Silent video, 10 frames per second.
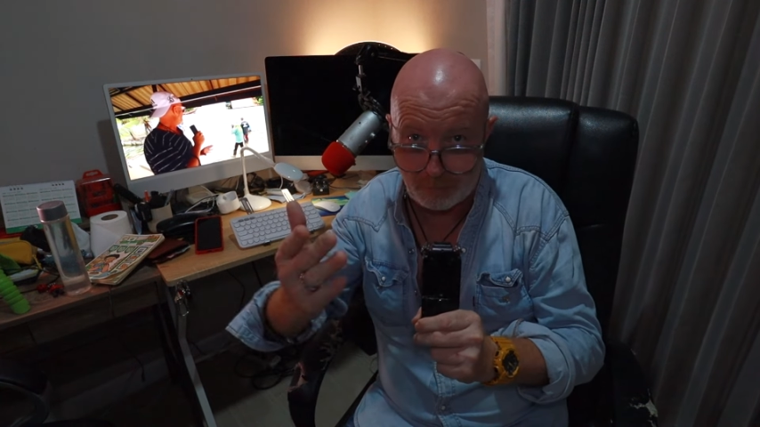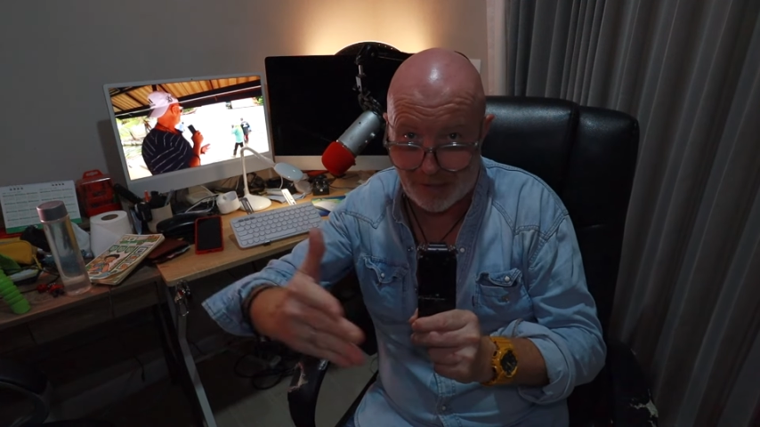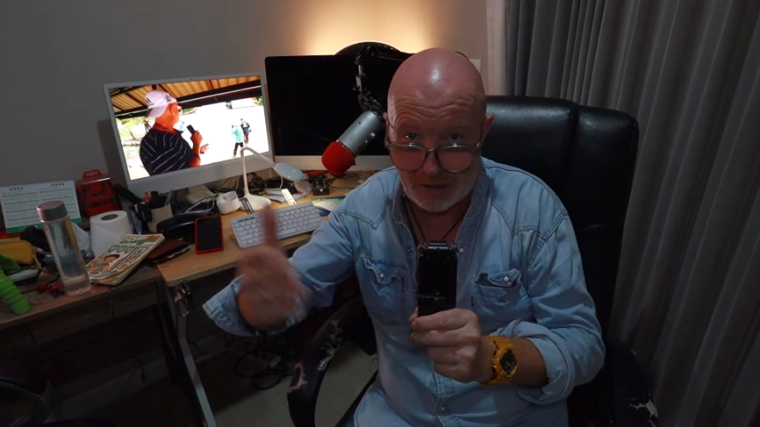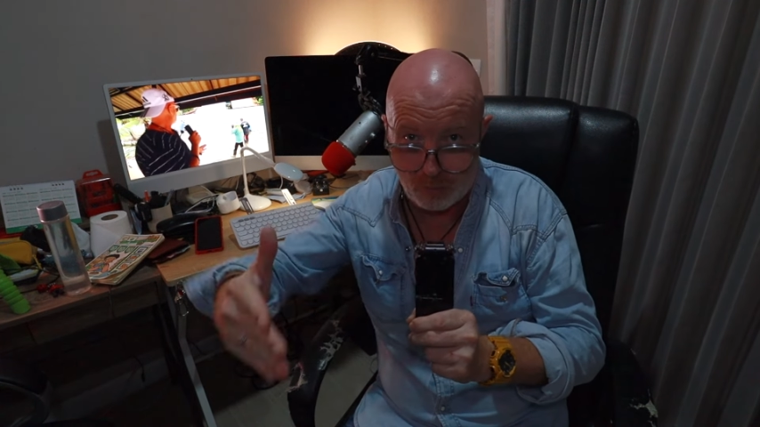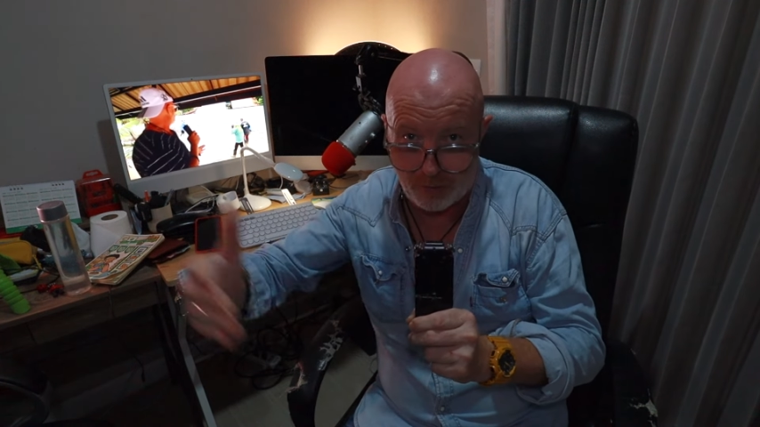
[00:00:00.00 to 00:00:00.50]
the
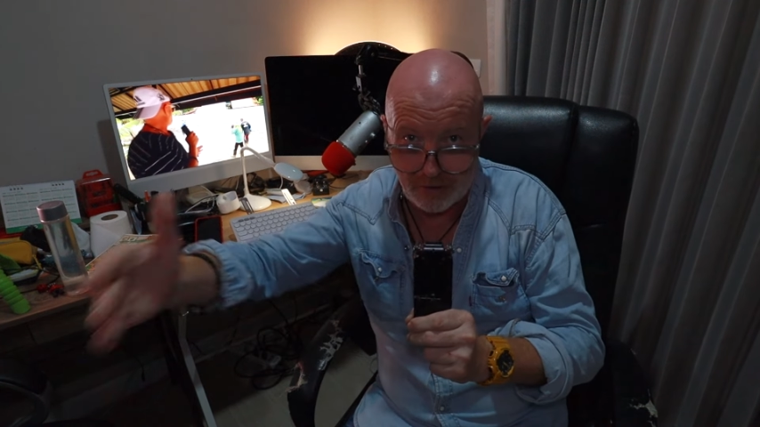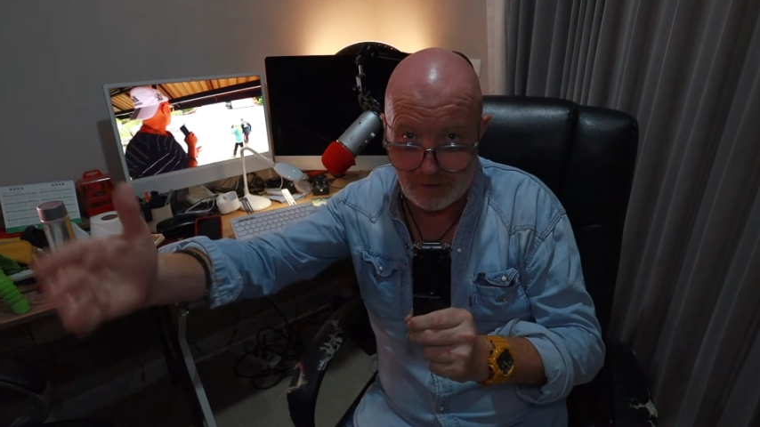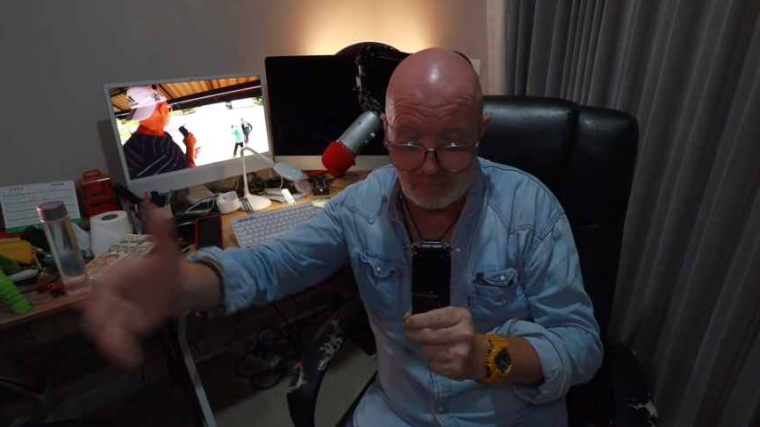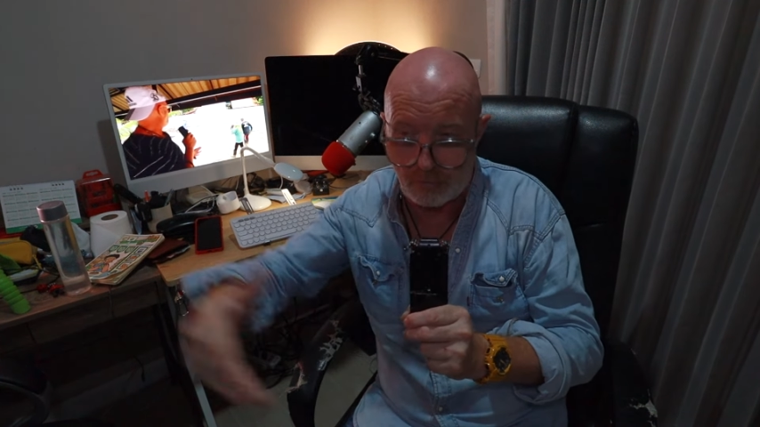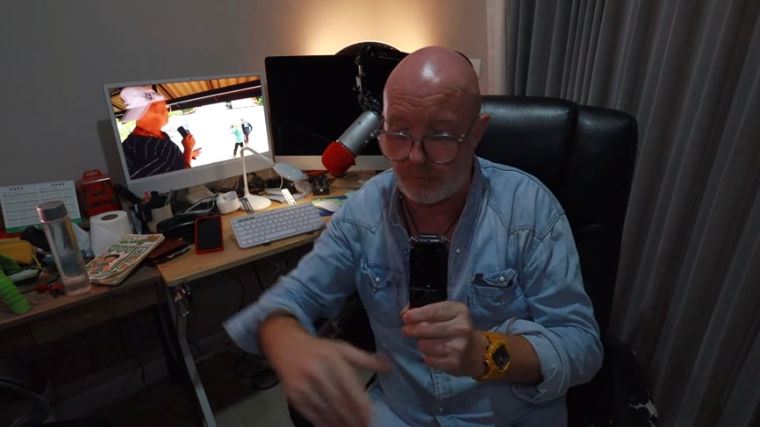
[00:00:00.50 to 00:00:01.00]
black and white
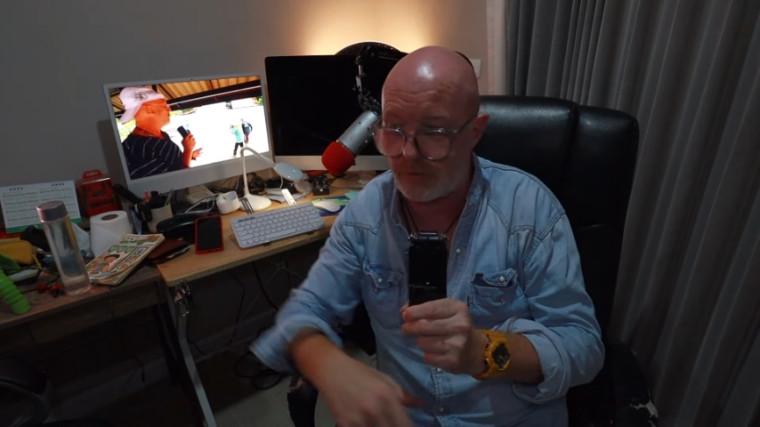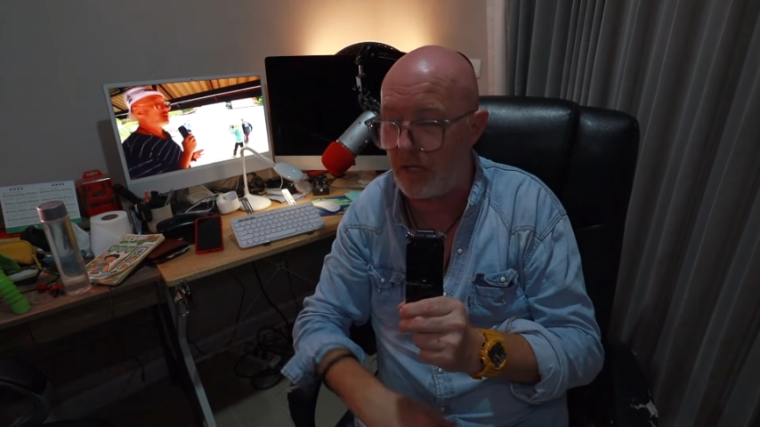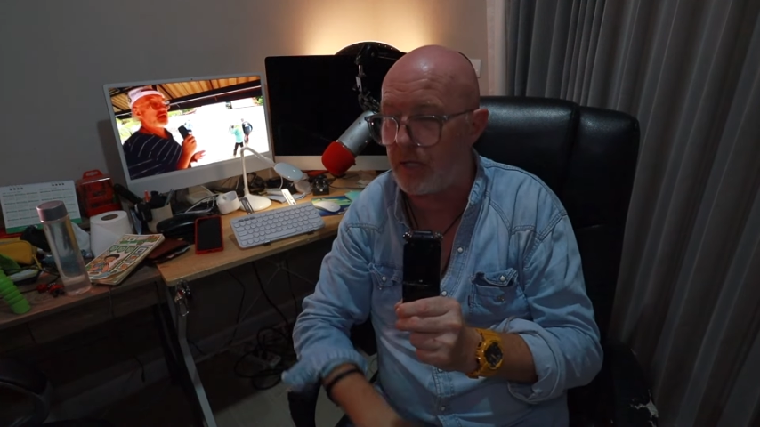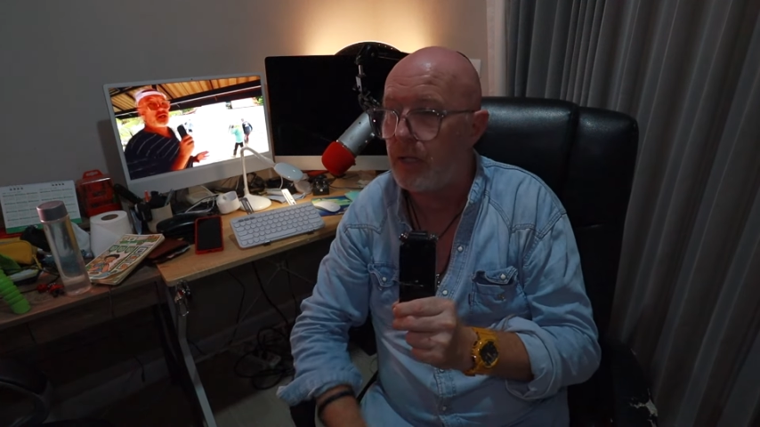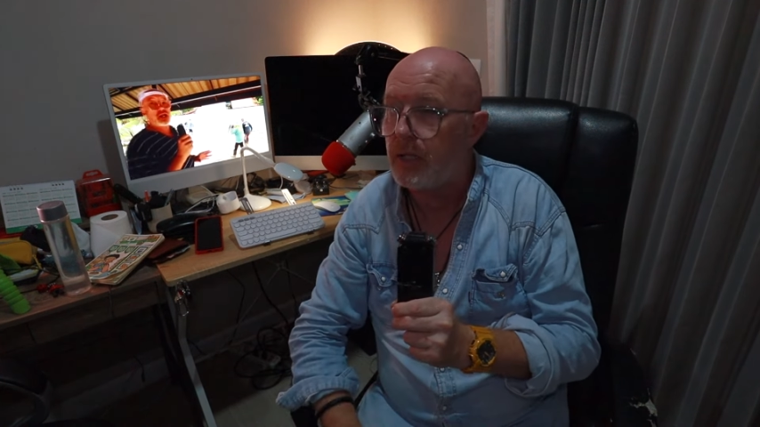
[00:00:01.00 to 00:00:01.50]
thing.